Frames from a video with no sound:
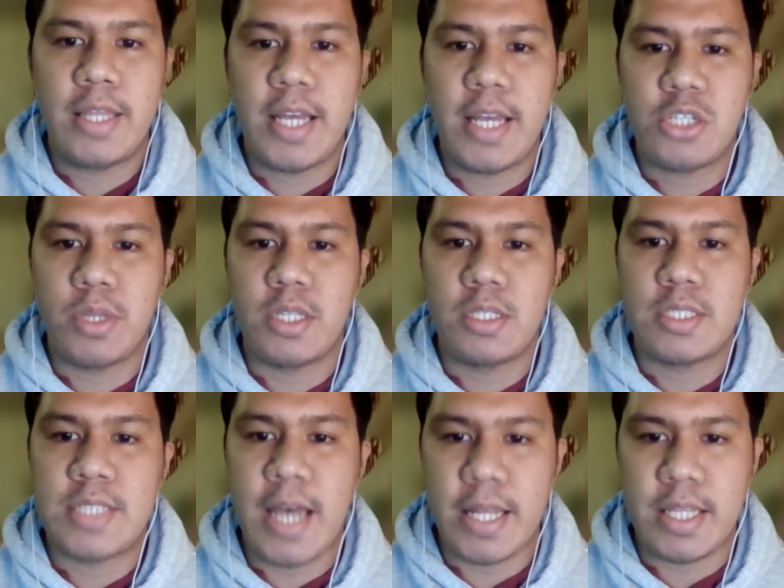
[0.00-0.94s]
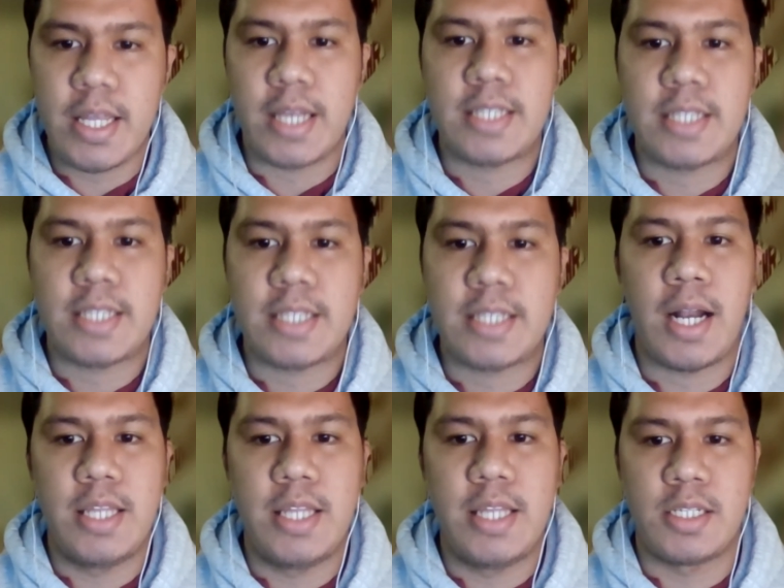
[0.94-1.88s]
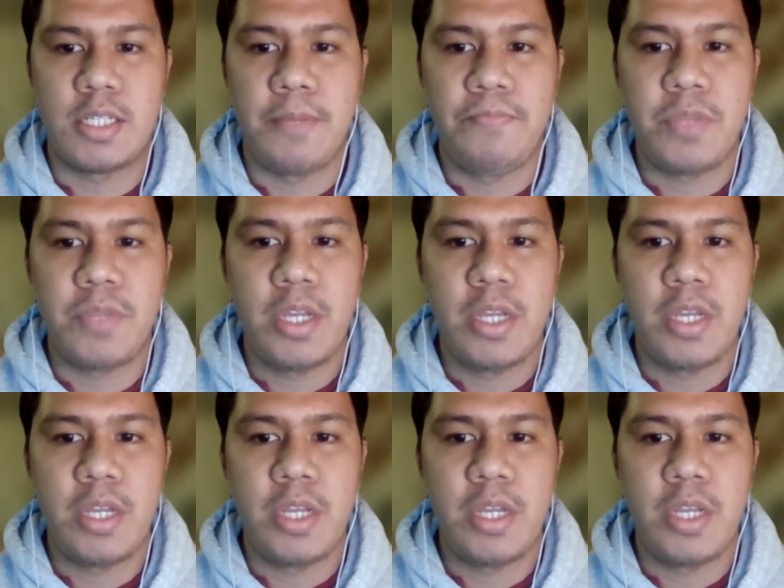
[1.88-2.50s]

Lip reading: And that's what SAT exactly does.